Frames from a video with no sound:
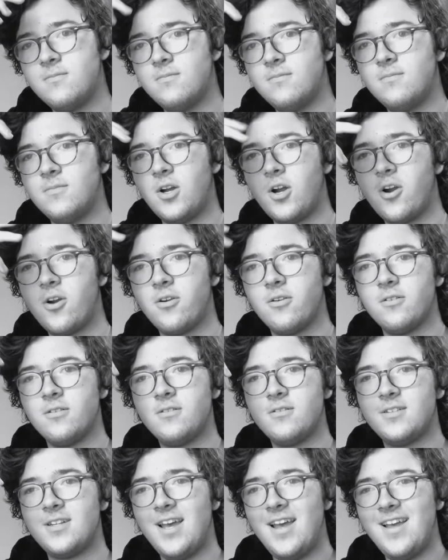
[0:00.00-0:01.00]
hurt.
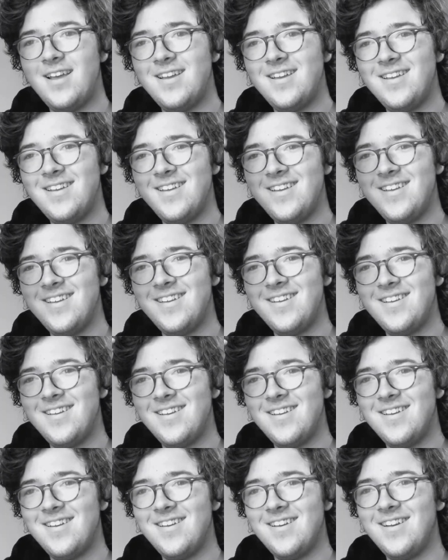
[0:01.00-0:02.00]

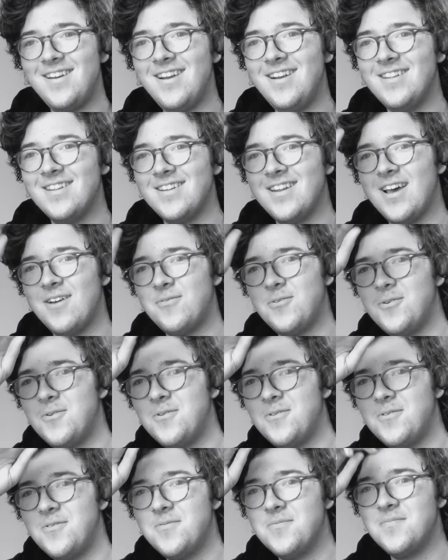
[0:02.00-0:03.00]
He didn't have,
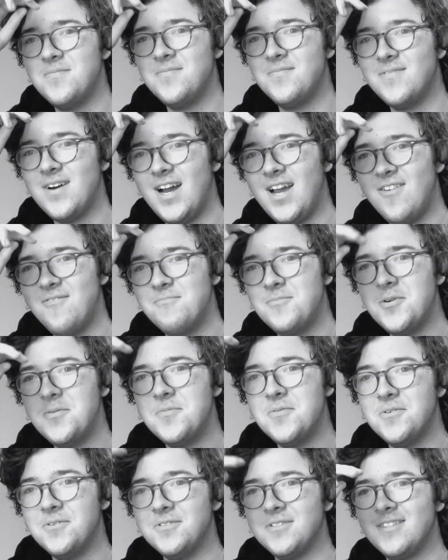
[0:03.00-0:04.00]
oh, I have
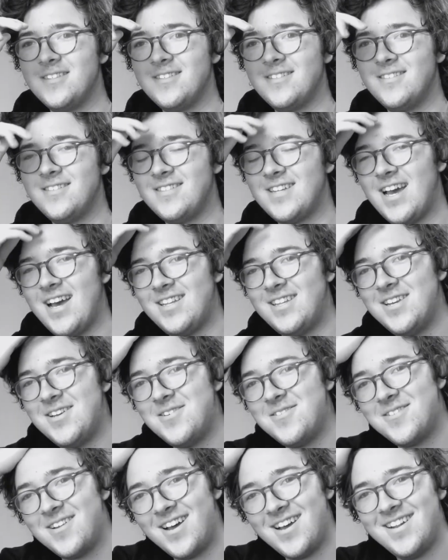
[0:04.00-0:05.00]
boo-boos tattooed on